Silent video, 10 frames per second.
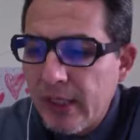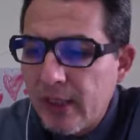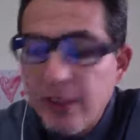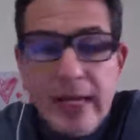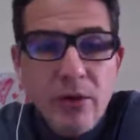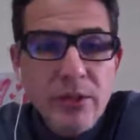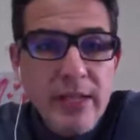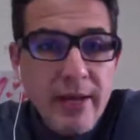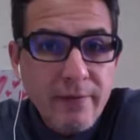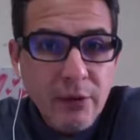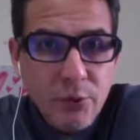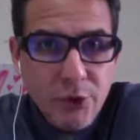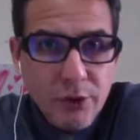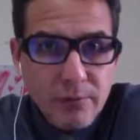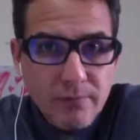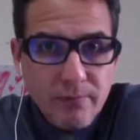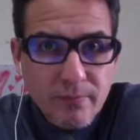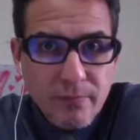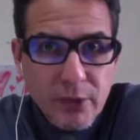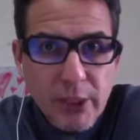The noun is evolution,
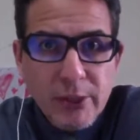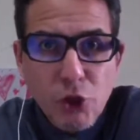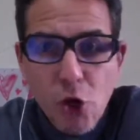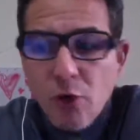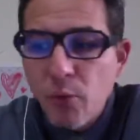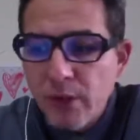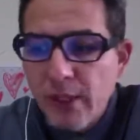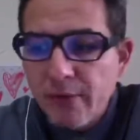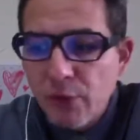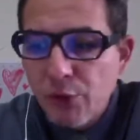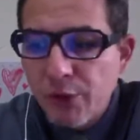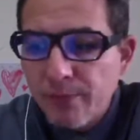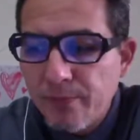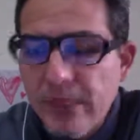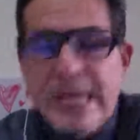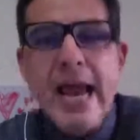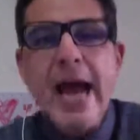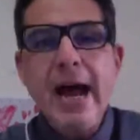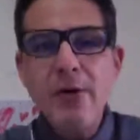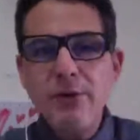like Darwin evolution.
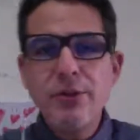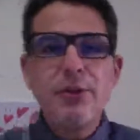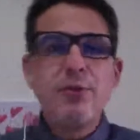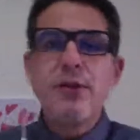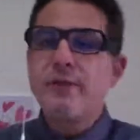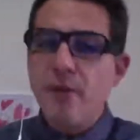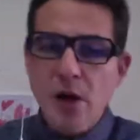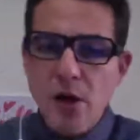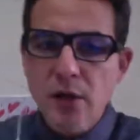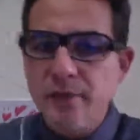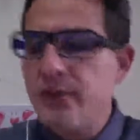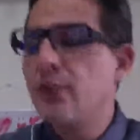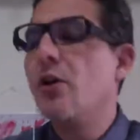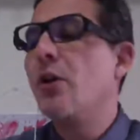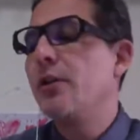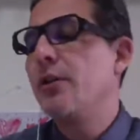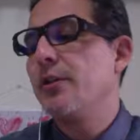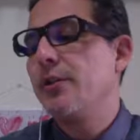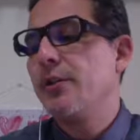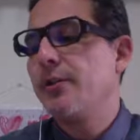How do you evolve as an
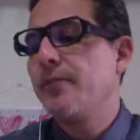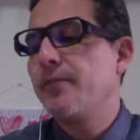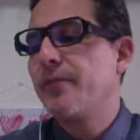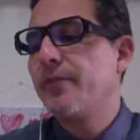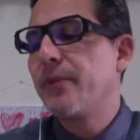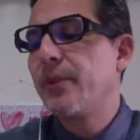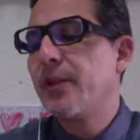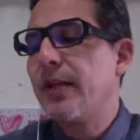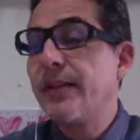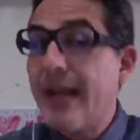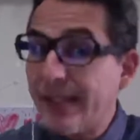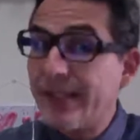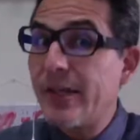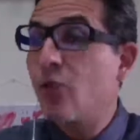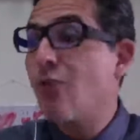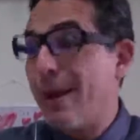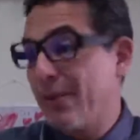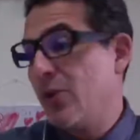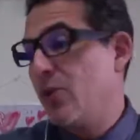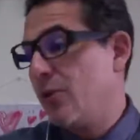artist? That's a
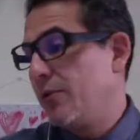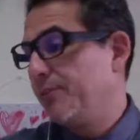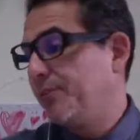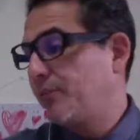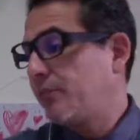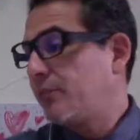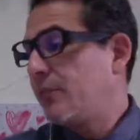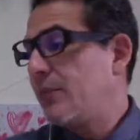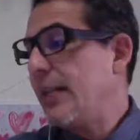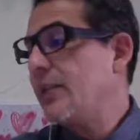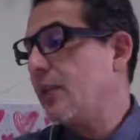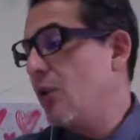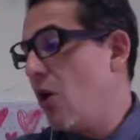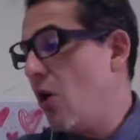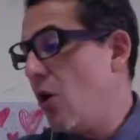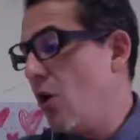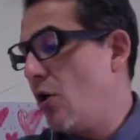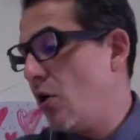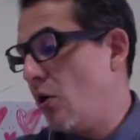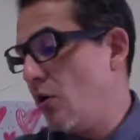rabbit hole. That's a
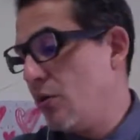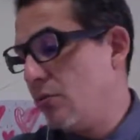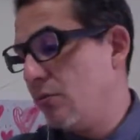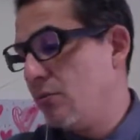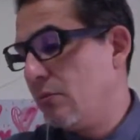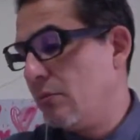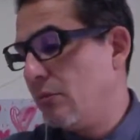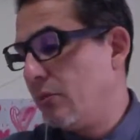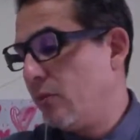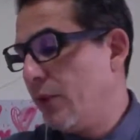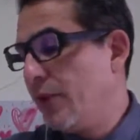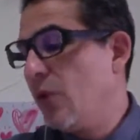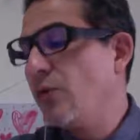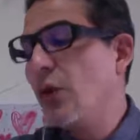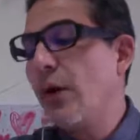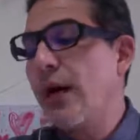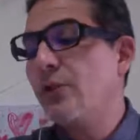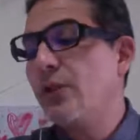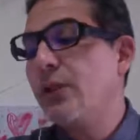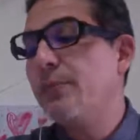long hole. We don't know how
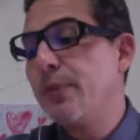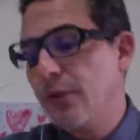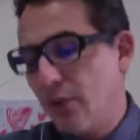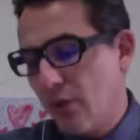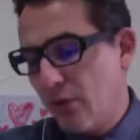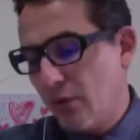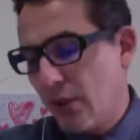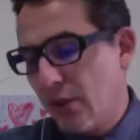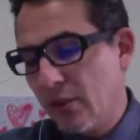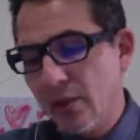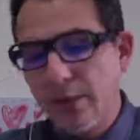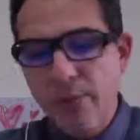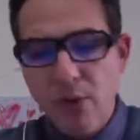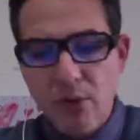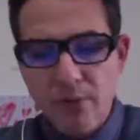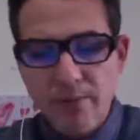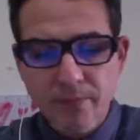deep it goes. That's a deep hole.